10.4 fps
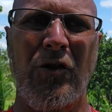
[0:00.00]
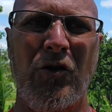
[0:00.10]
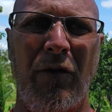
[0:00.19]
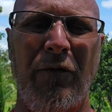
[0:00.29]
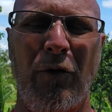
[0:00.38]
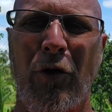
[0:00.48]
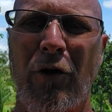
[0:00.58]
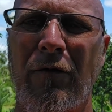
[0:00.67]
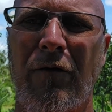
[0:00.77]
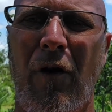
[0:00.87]
So if you're
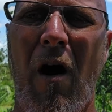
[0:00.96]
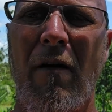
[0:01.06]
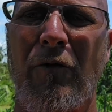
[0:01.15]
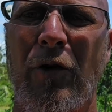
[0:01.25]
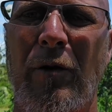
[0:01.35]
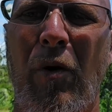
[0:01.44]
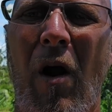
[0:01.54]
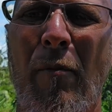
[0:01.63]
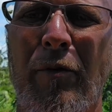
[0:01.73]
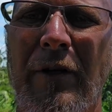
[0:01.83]
looking for off-grid
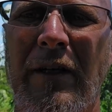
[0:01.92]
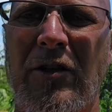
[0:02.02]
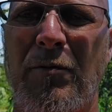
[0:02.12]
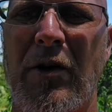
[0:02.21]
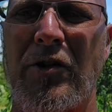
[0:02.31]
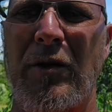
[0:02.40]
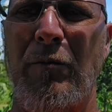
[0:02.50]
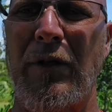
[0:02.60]
property, especially in